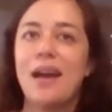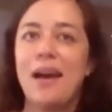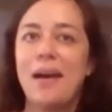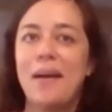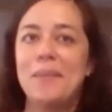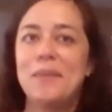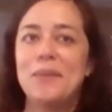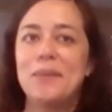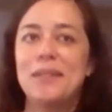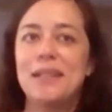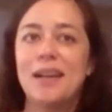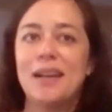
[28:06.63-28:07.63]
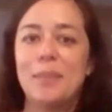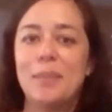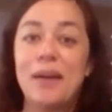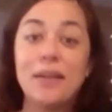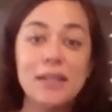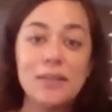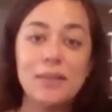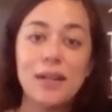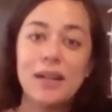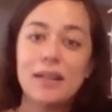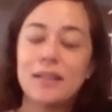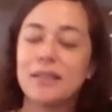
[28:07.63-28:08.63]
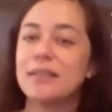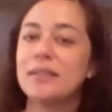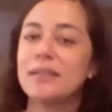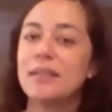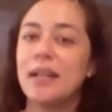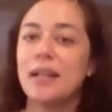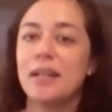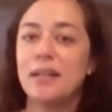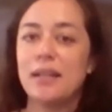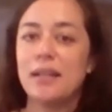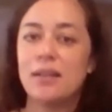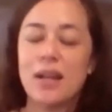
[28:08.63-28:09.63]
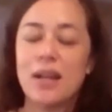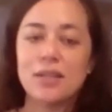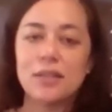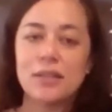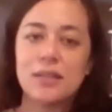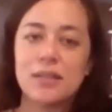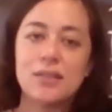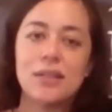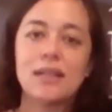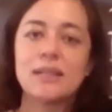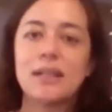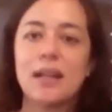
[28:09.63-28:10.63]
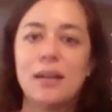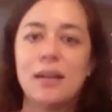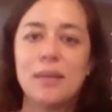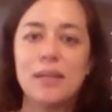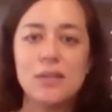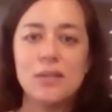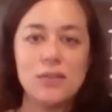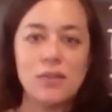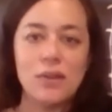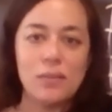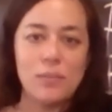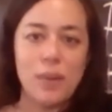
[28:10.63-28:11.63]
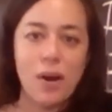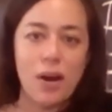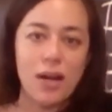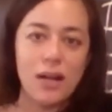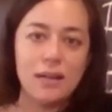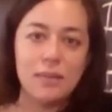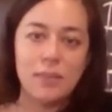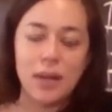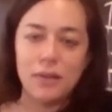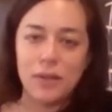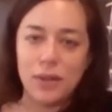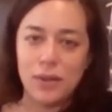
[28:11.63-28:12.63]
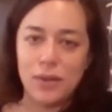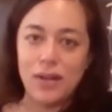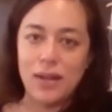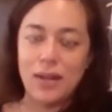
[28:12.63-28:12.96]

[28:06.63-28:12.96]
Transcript: I'm doing a balcony rail in the International District and a mixed use zone park in Bellevue,